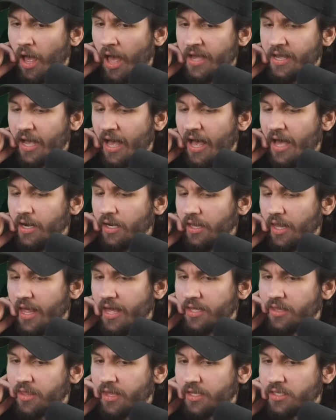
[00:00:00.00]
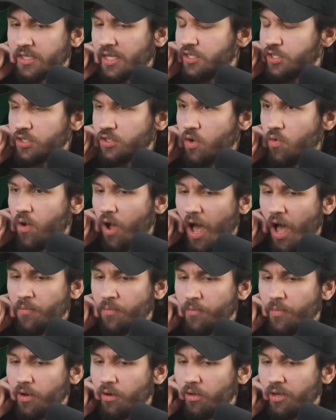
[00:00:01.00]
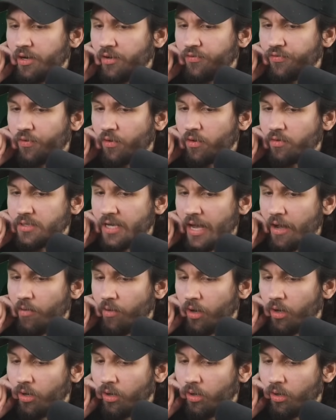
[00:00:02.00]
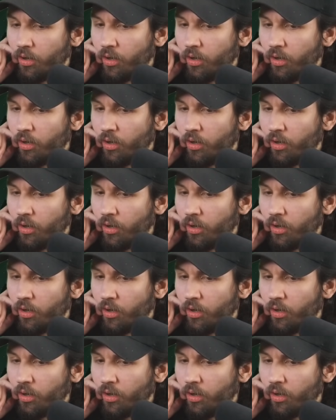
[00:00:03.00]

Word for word: I kind of like this. Let's just go Goblin Barrel and Inferno Tower.